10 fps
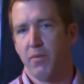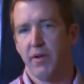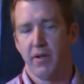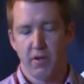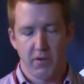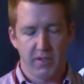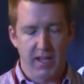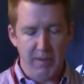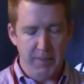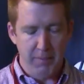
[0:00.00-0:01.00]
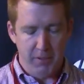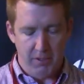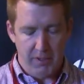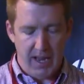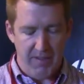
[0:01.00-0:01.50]
You know, a lot of
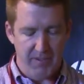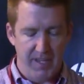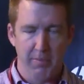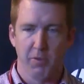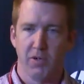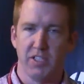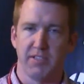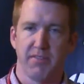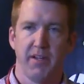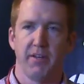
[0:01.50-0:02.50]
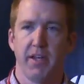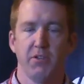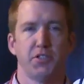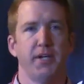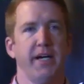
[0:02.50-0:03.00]
people have keyboards that, you know, they
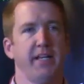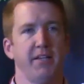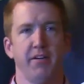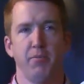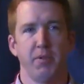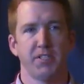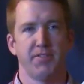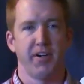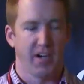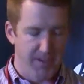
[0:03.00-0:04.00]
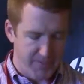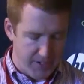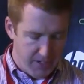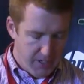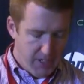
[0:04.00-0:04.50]
don't trade in their notebooks very
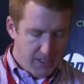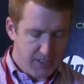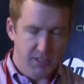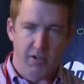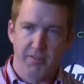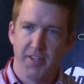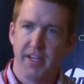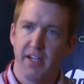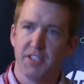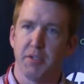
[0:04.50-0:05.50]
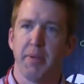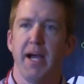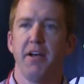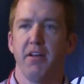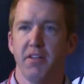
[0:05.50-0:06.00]
often so over the years, they're
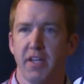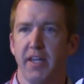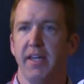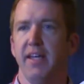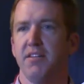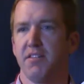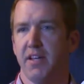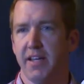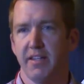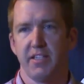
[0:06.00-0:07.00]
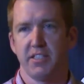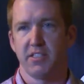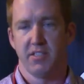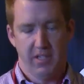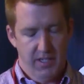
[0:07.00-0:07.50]
pounded on the keys, and they
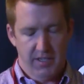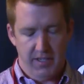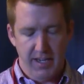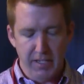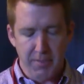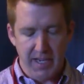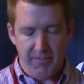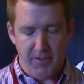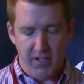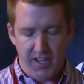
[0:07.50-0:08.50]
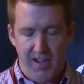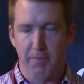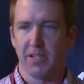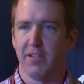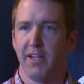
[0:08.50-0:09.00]
just the keys may not fall
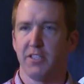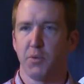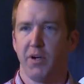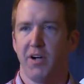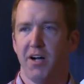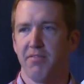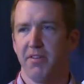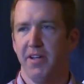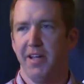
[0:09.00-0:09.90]
off, but the letters wear off.